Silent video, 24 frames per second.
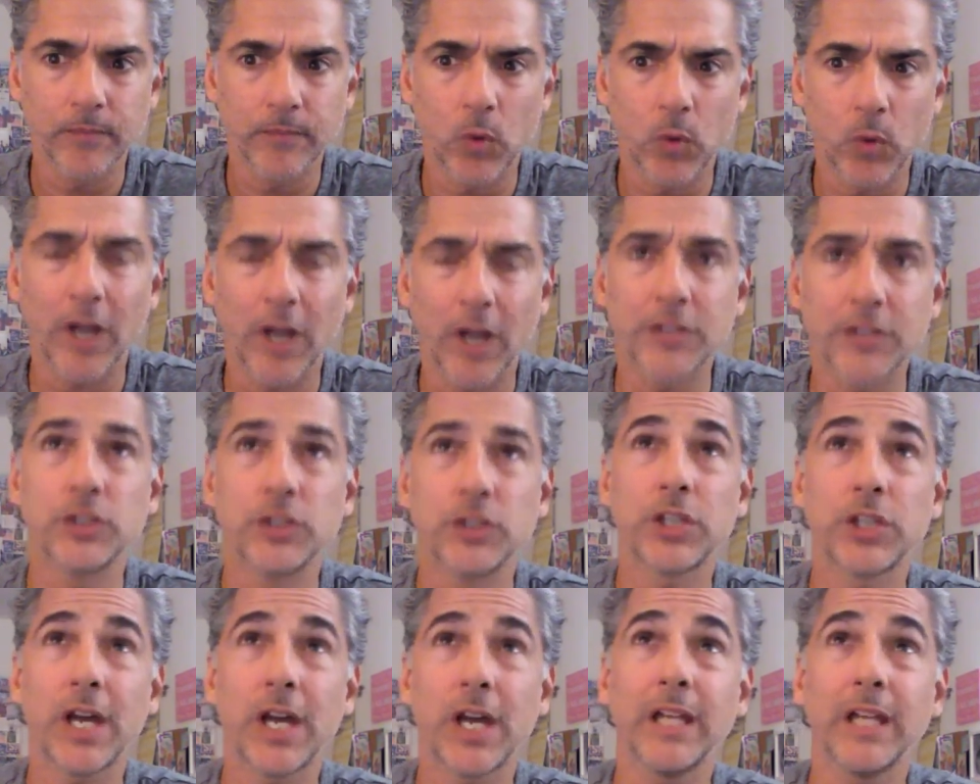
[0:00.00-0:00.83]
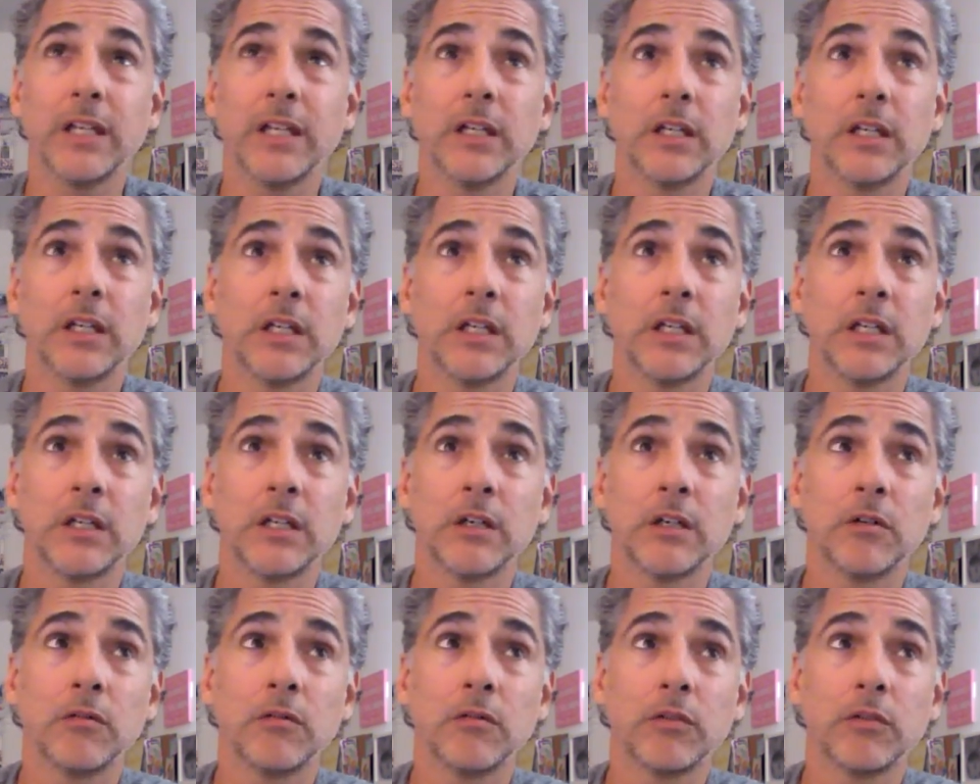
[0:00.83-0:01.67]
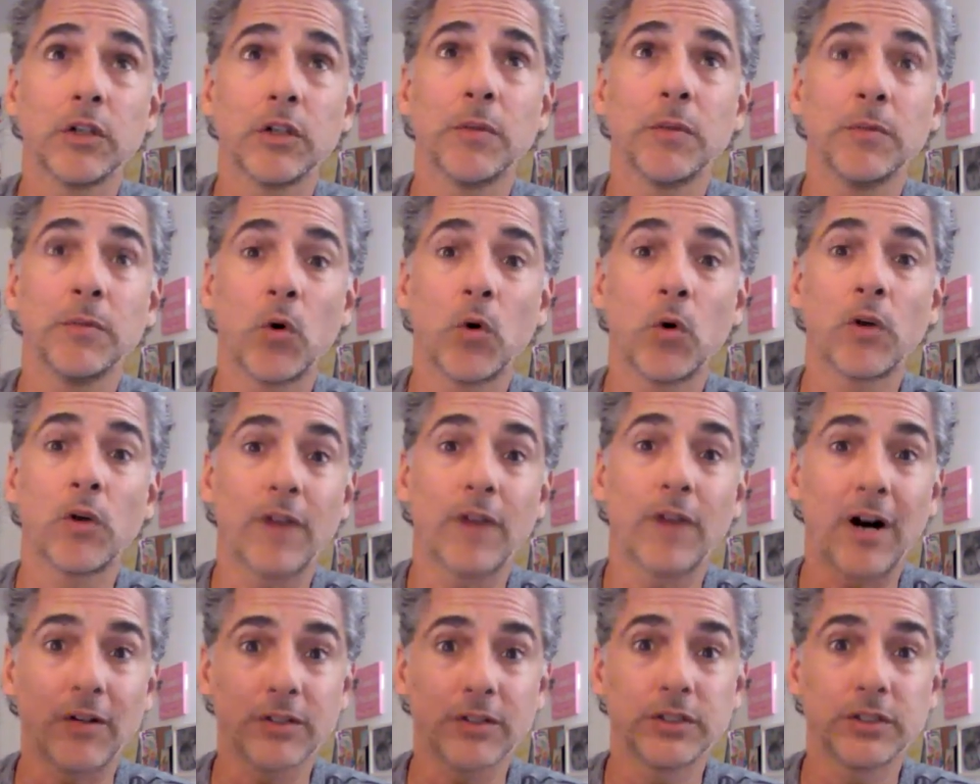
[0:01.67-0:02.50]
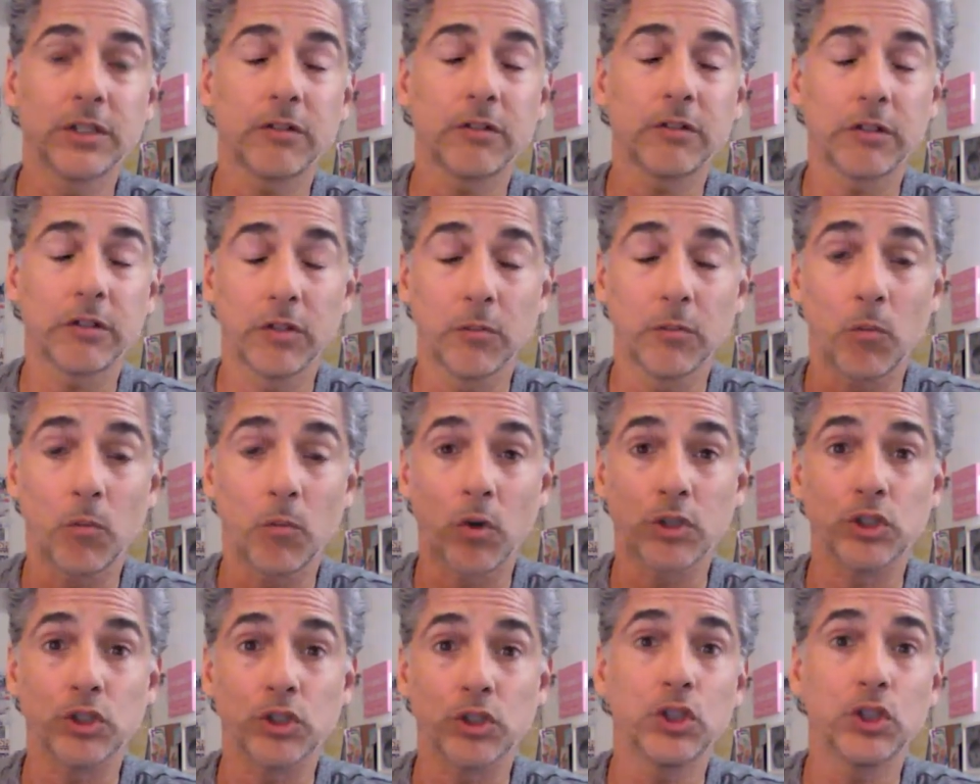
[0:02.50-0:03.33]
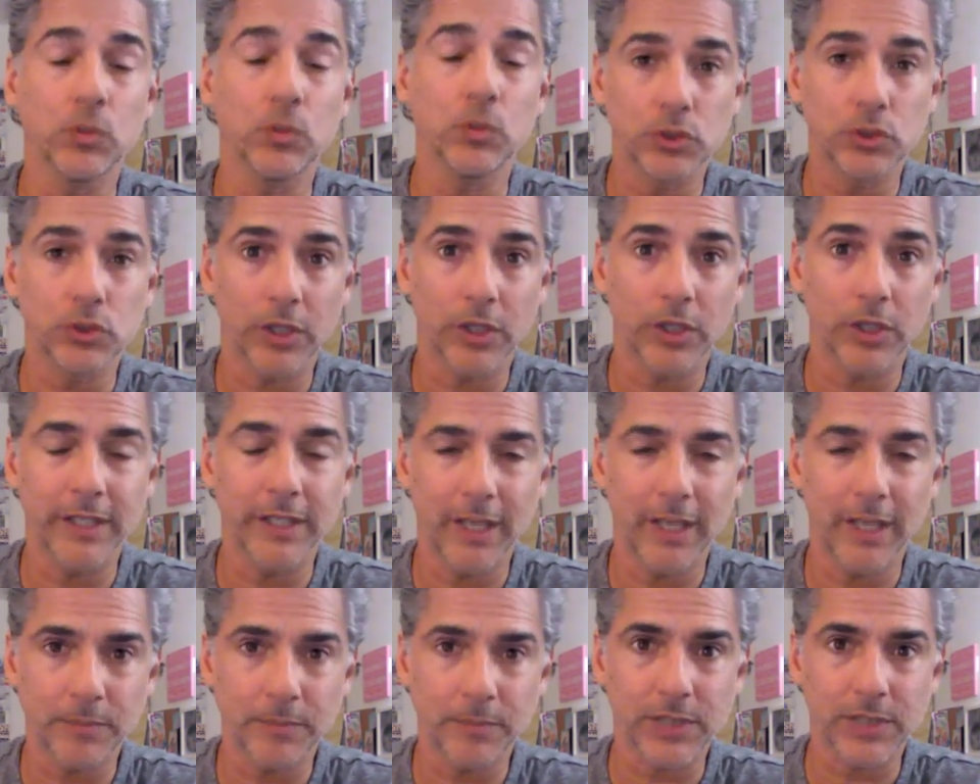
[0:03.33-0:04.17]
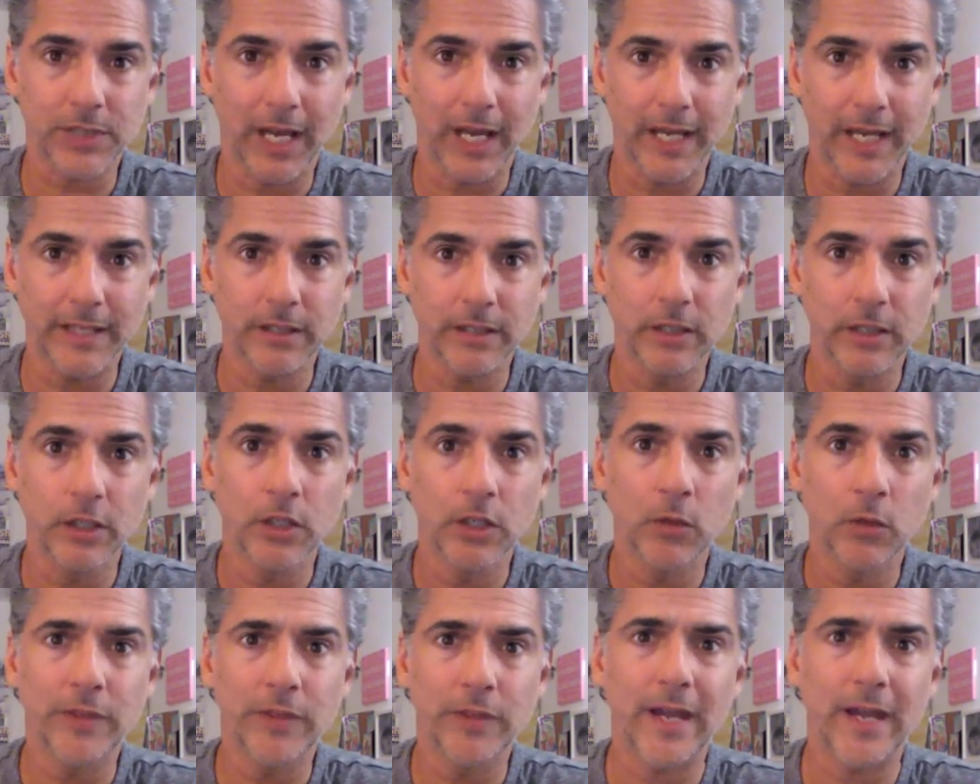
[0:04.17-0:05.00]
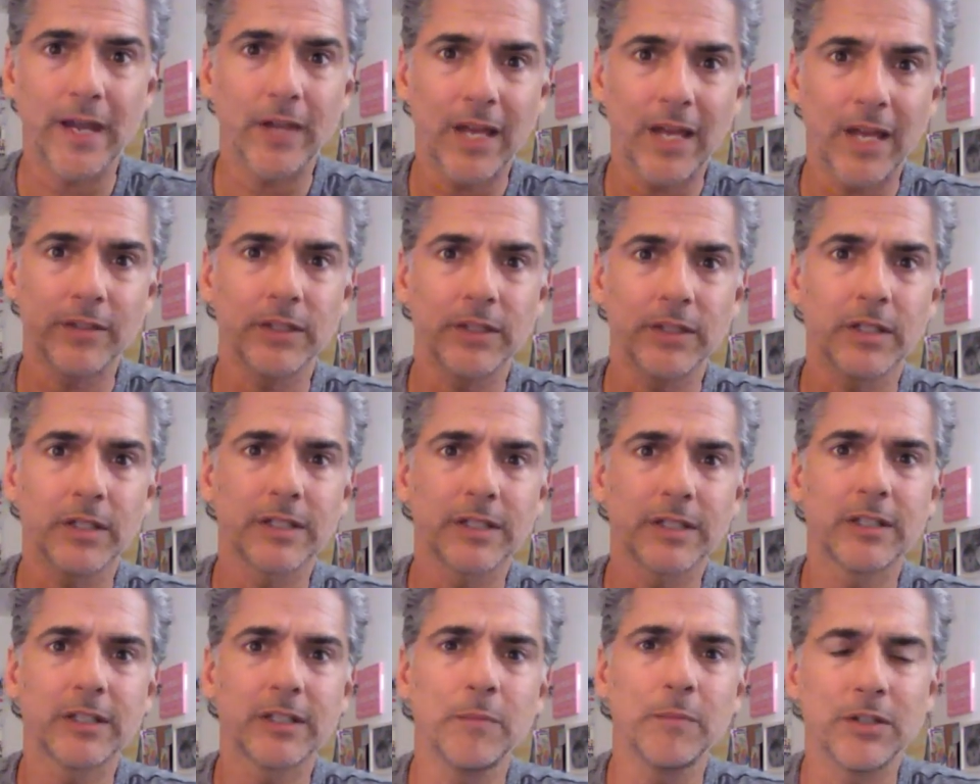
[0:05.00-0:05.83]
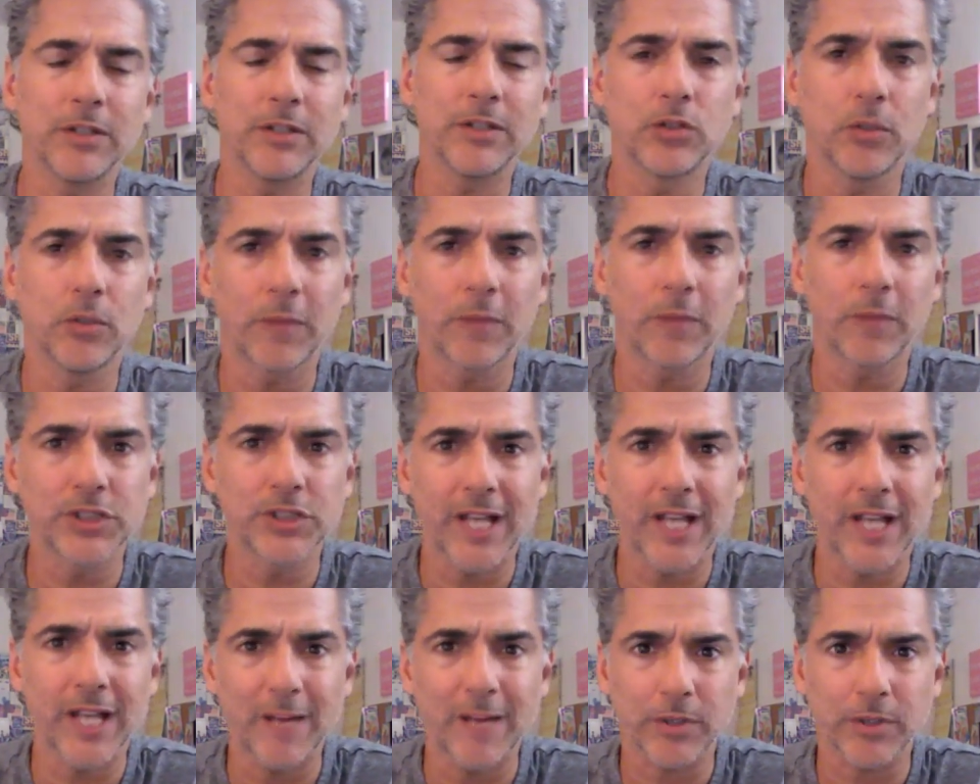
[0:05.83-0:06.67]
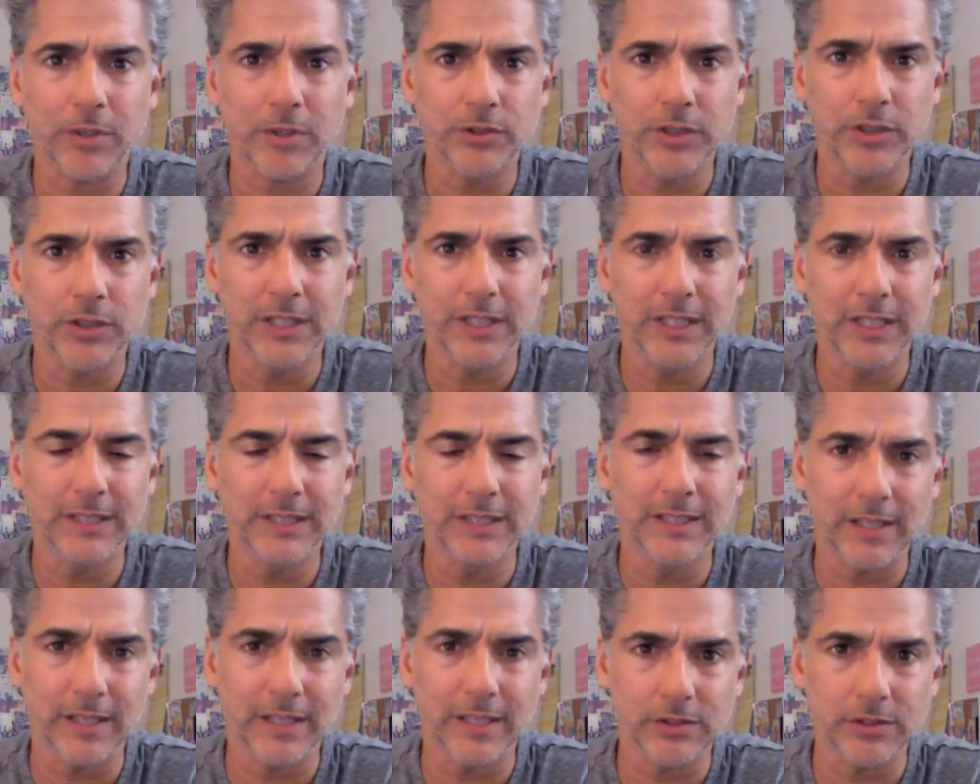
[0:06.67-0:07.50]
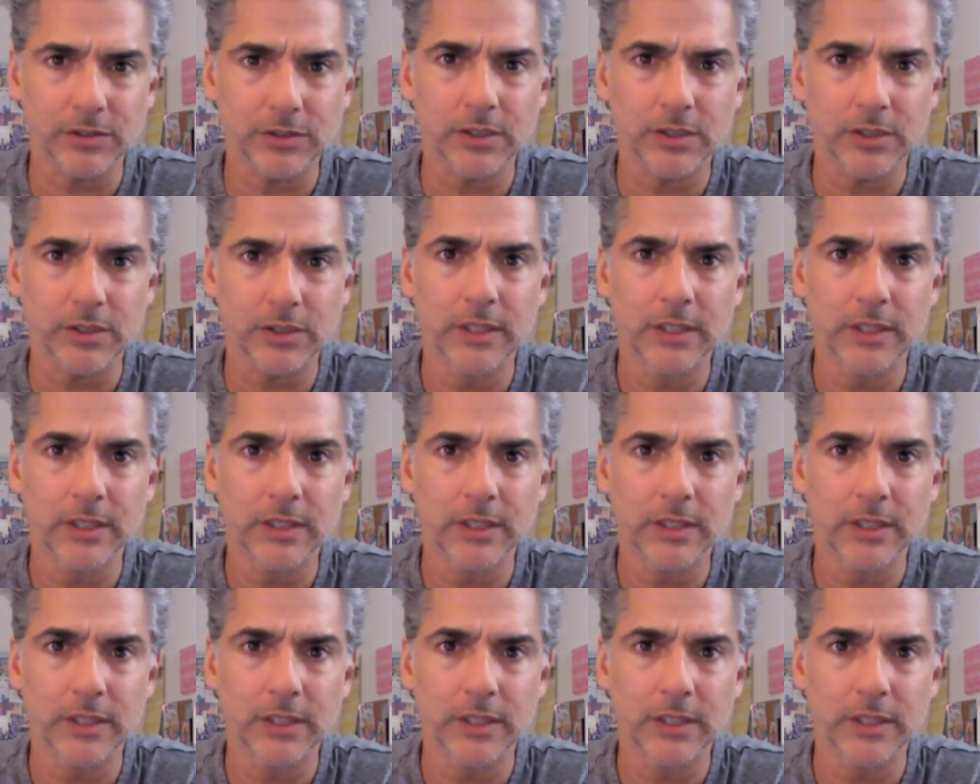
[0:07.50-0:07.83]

Or I should say, a little bit more volatility, a little more juice on the upside without having to commit too much capital to the indexes.